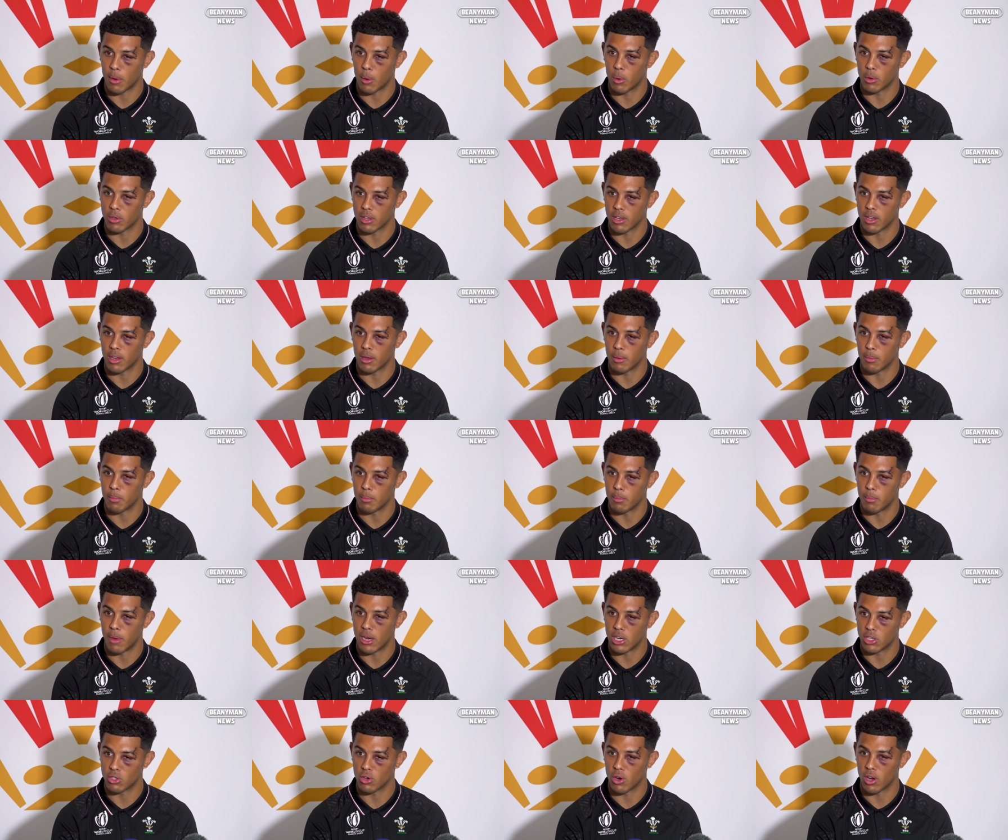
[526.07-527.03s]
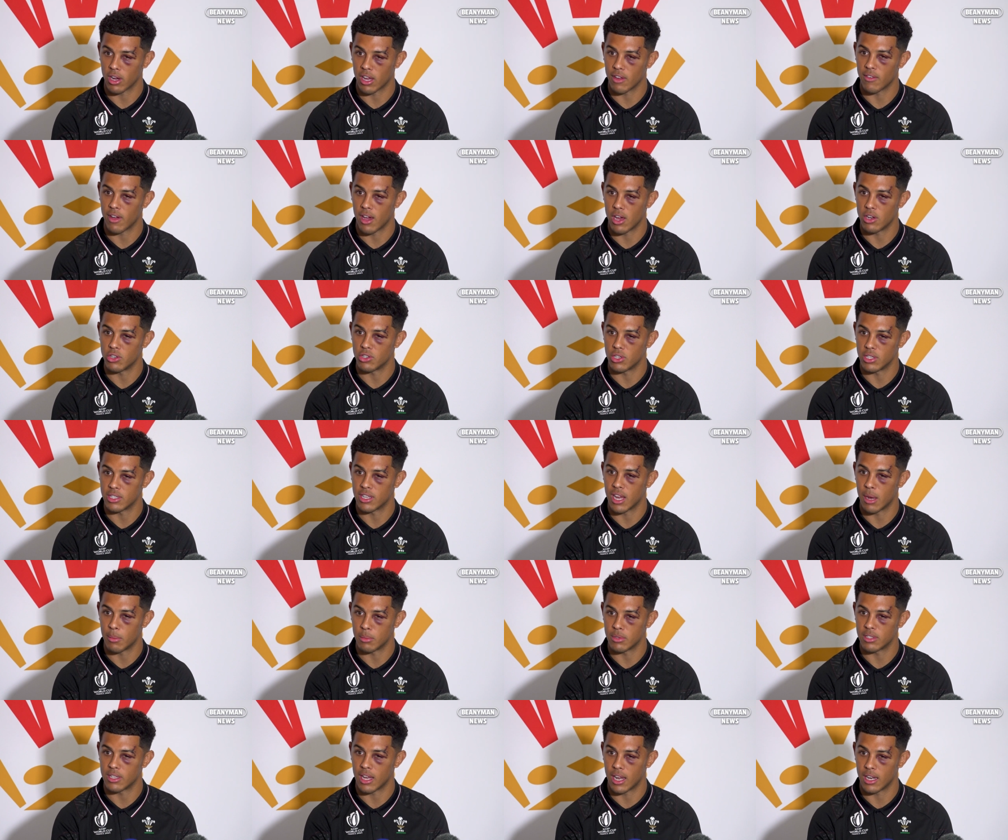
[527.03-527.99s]
I wanted to make sure I give
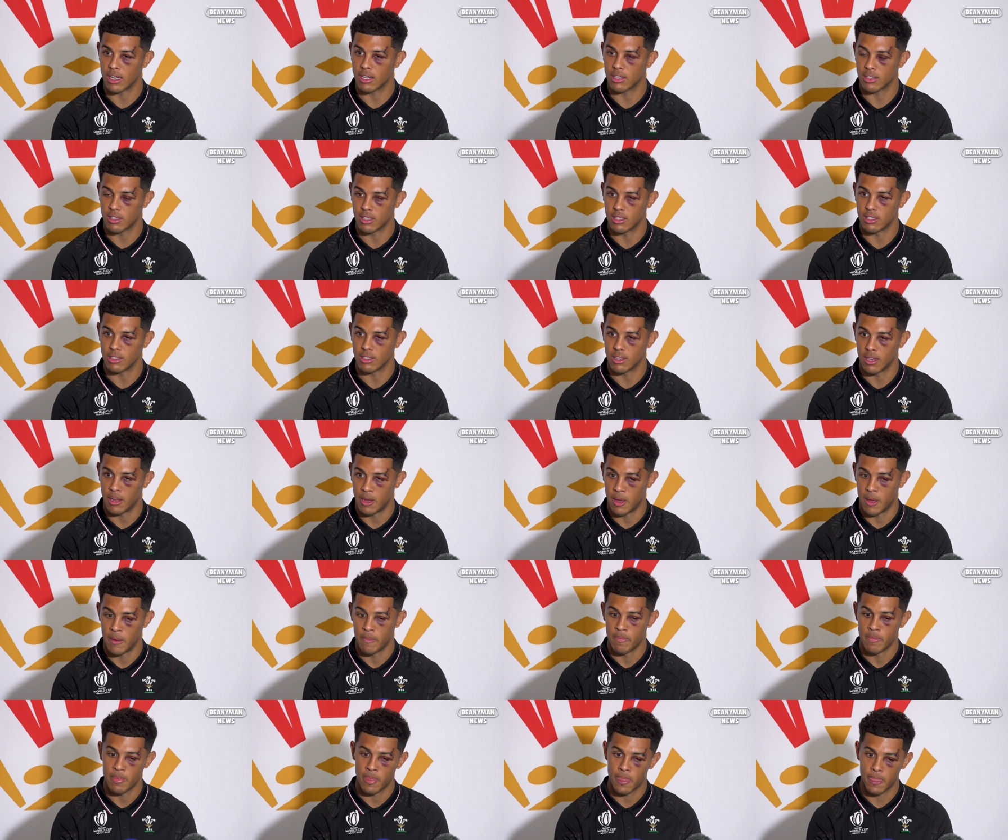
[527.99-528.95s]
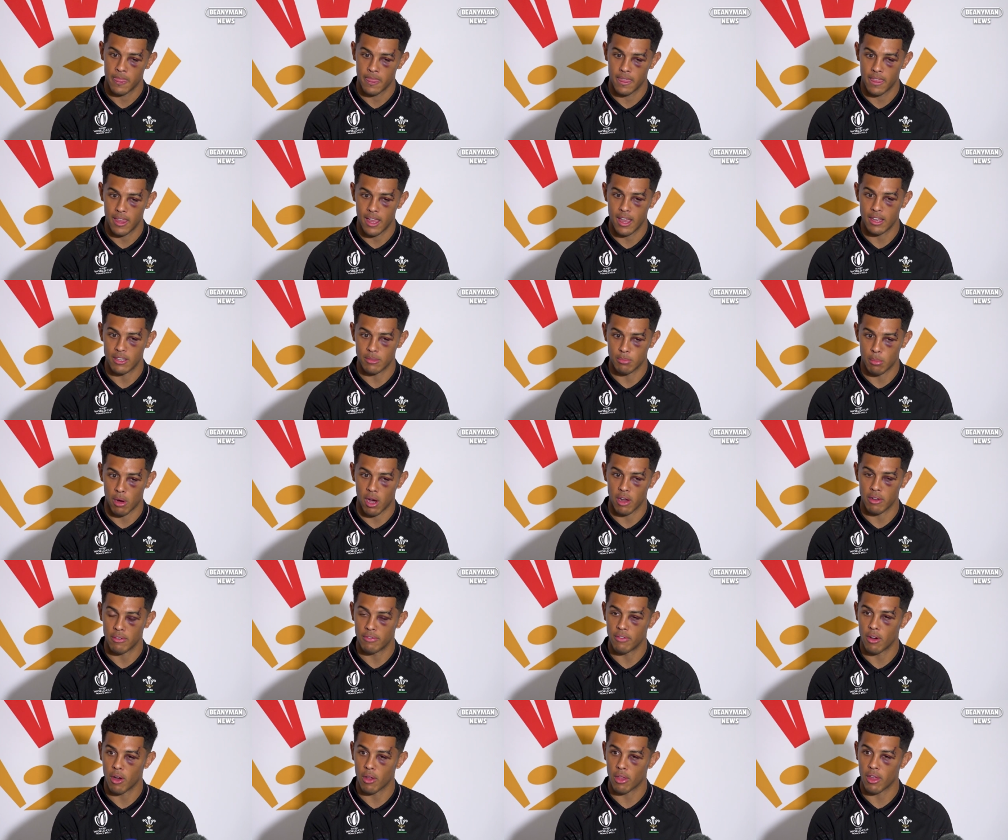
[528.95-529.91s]
110%, because it's my
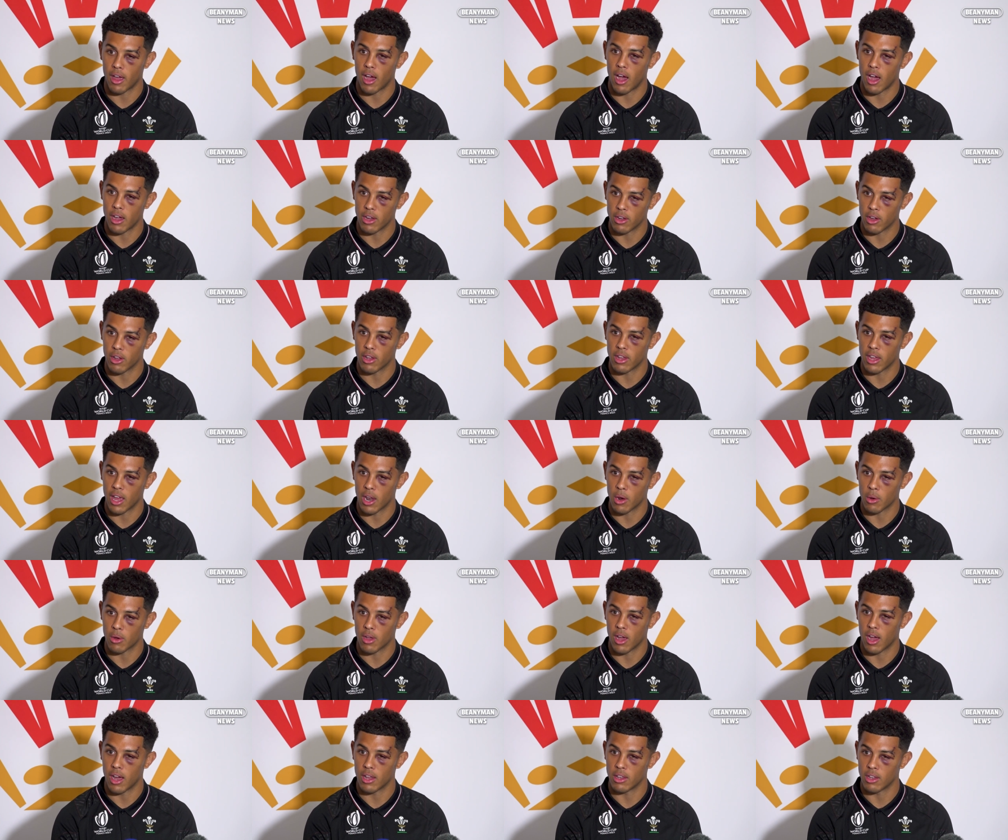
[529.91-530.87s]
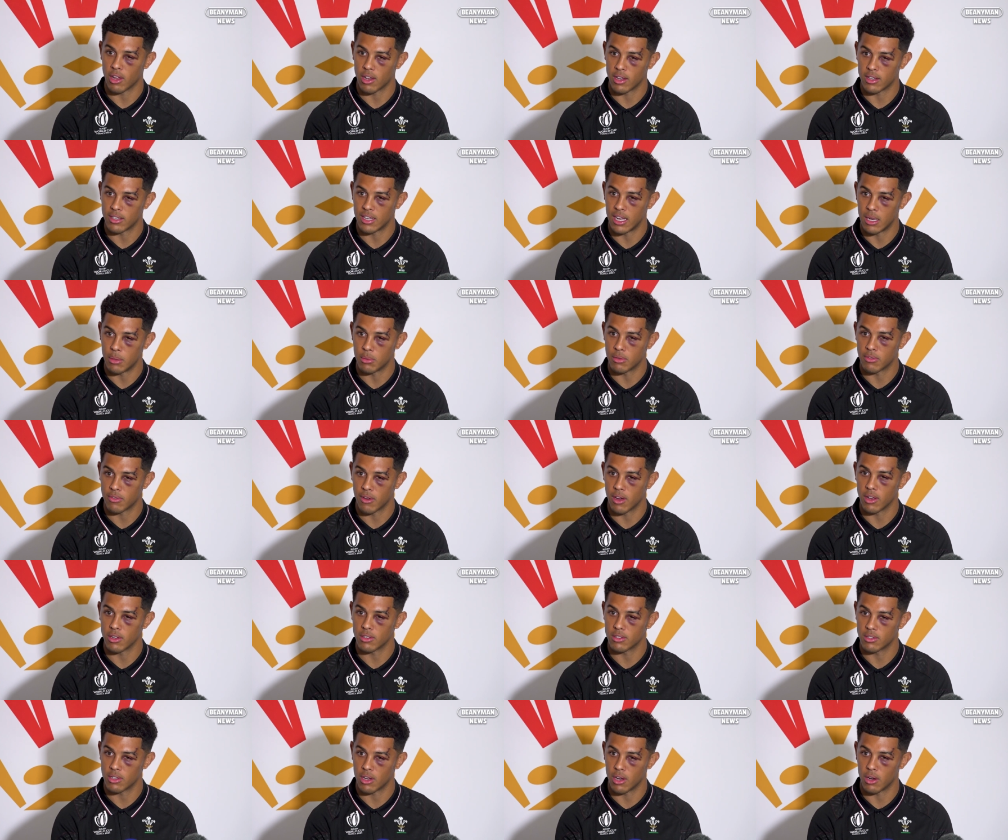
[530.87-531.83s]
fault that I got the yellow card, not the team's
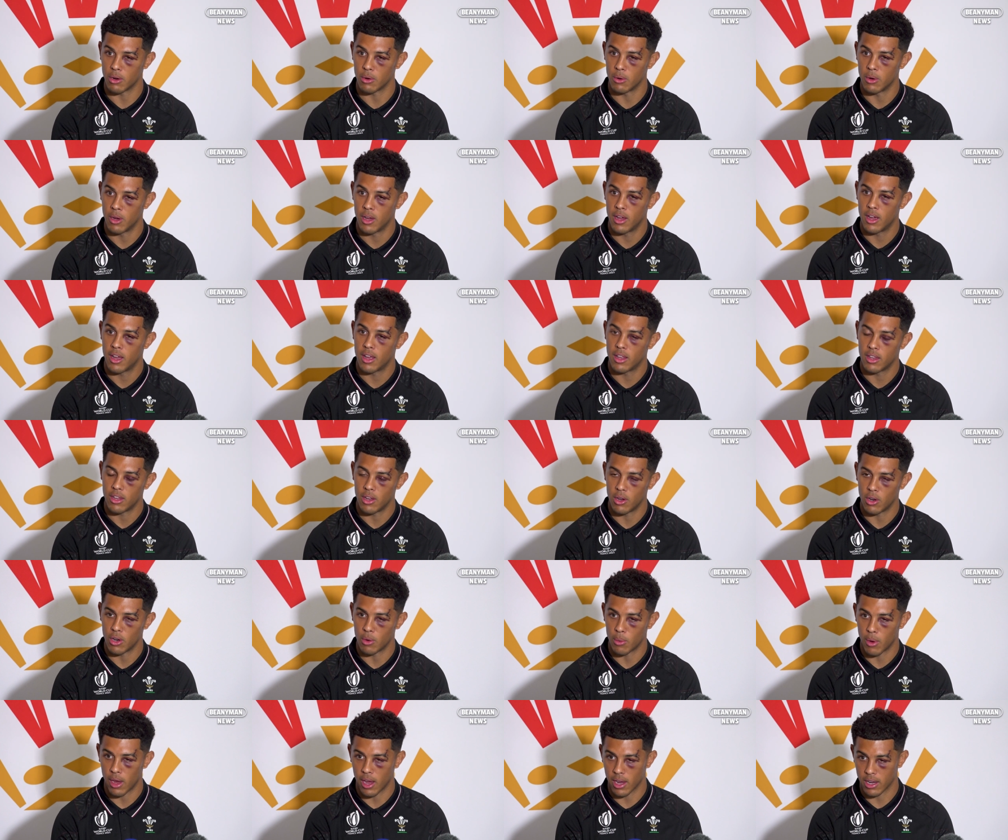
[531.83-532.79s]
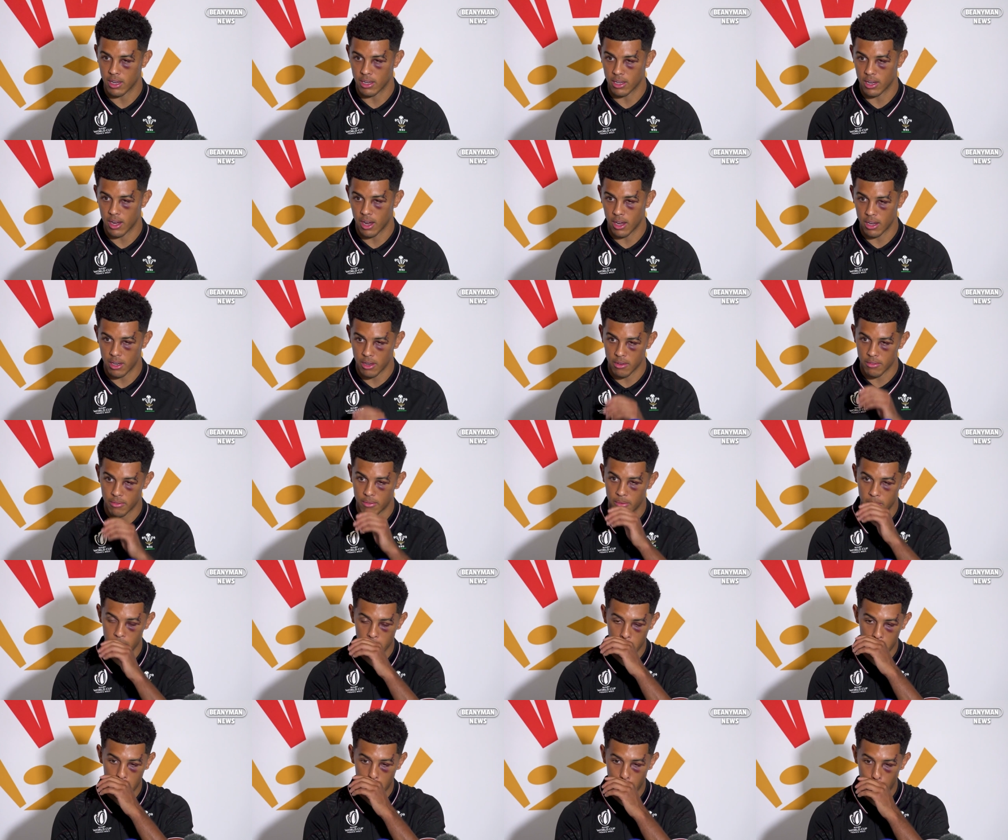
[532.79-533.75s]
fault. So the only way I can kind of
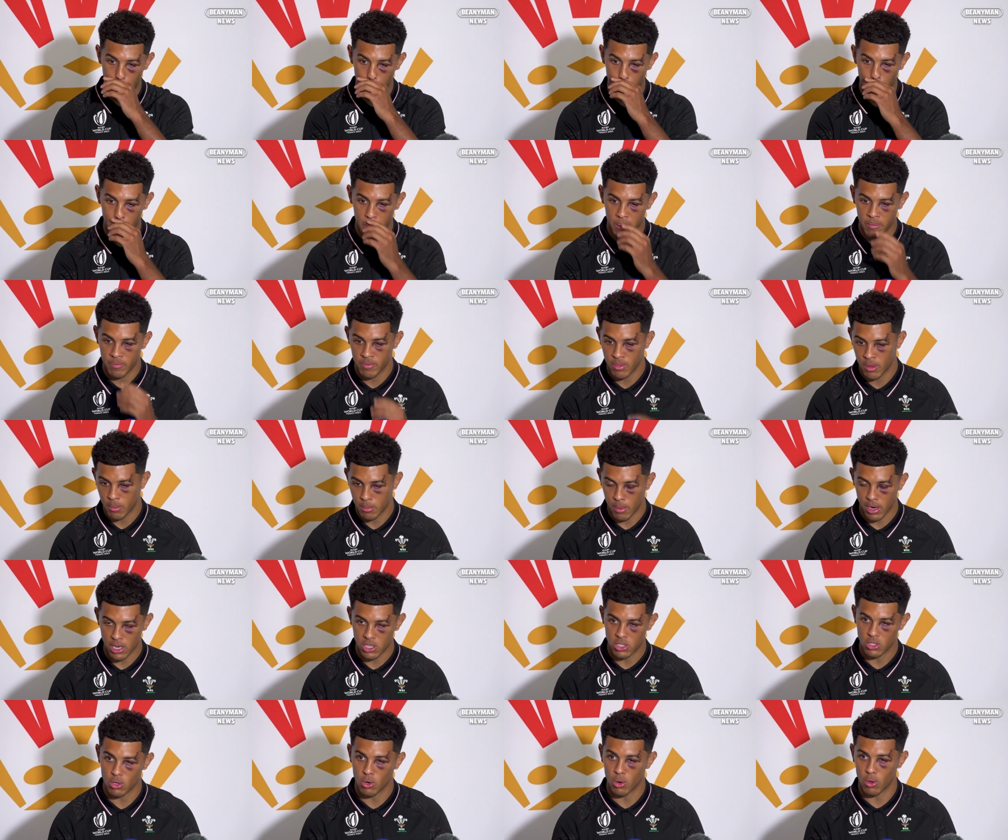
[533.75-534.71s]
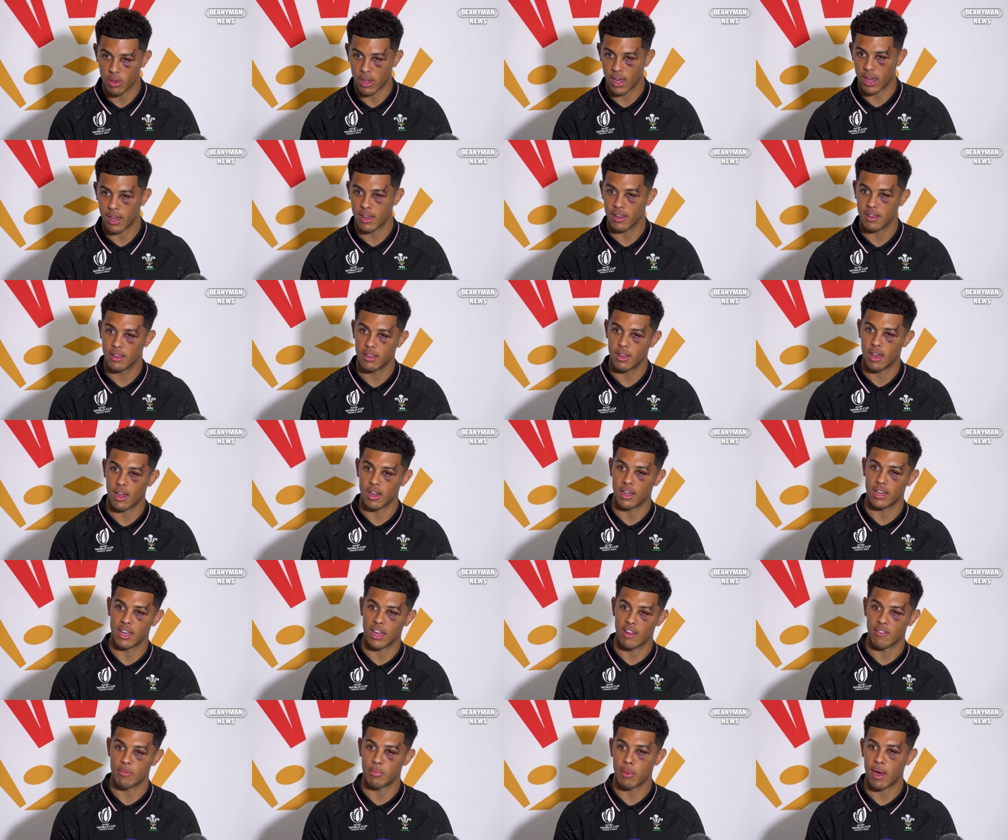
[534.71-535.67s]
make sure that I
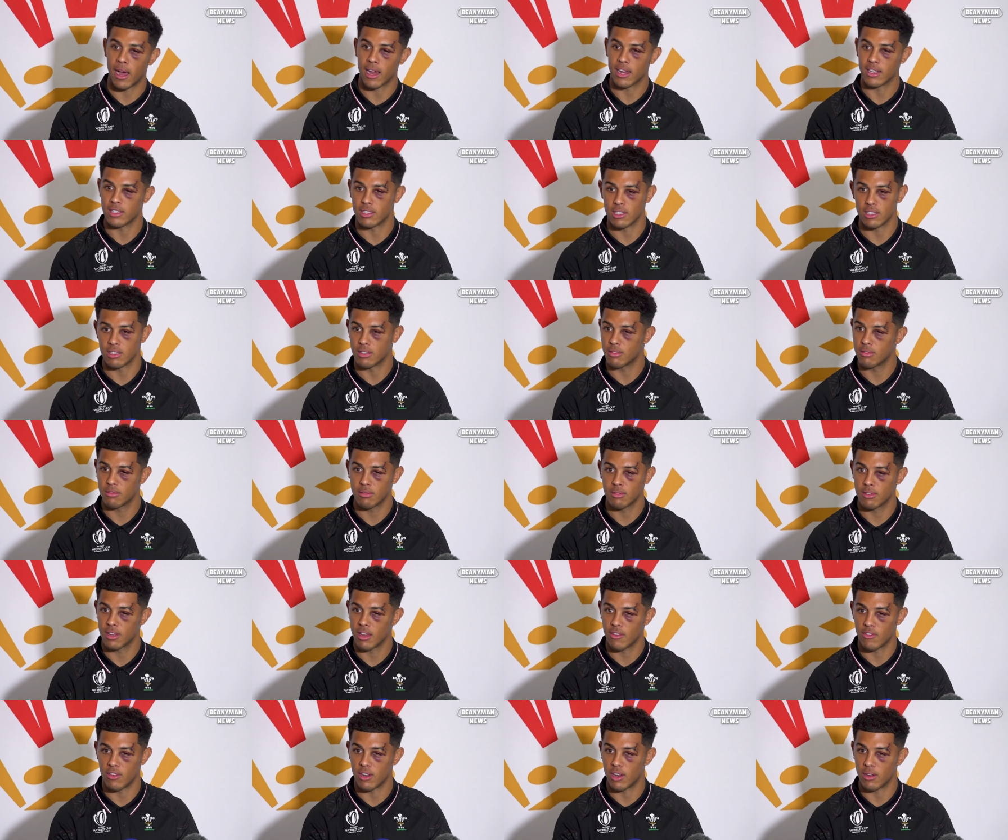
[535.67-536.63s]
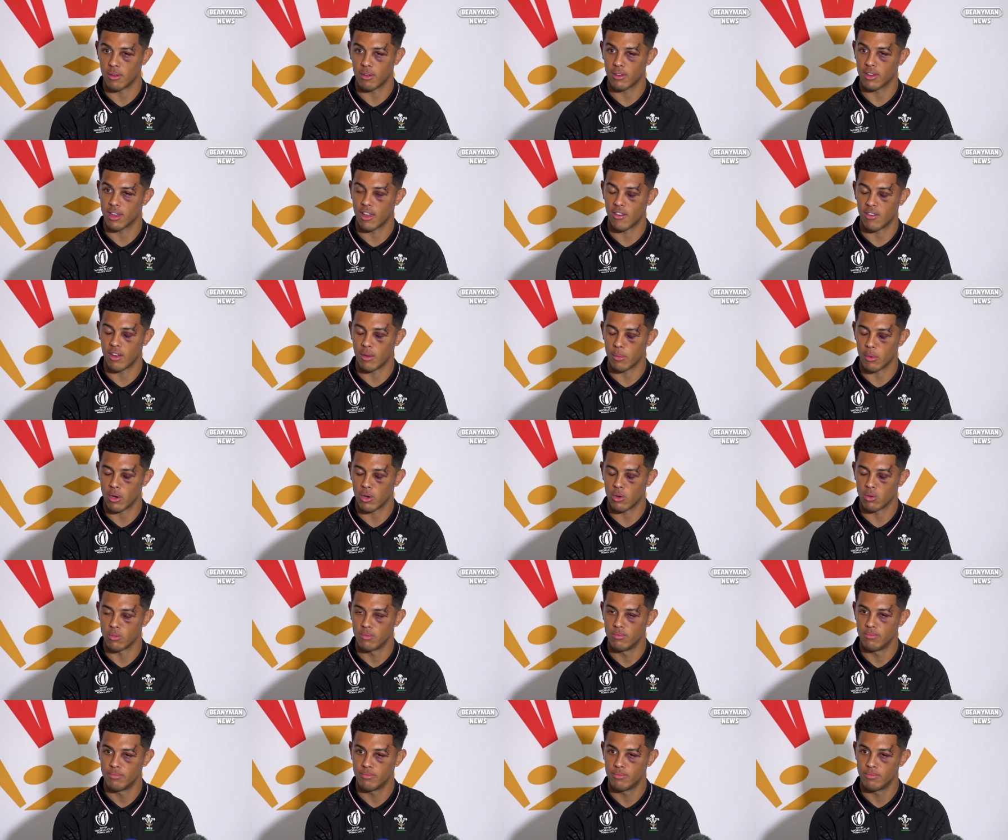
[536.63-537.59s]
can give back is just giving them
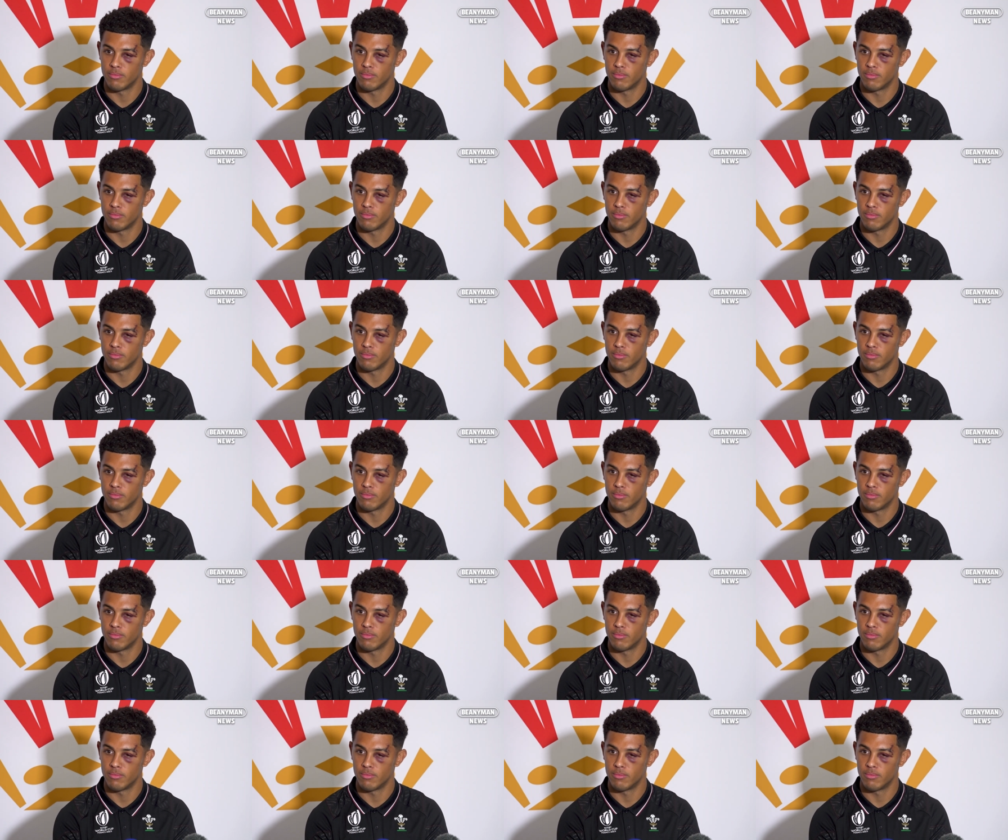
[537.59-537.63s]
all.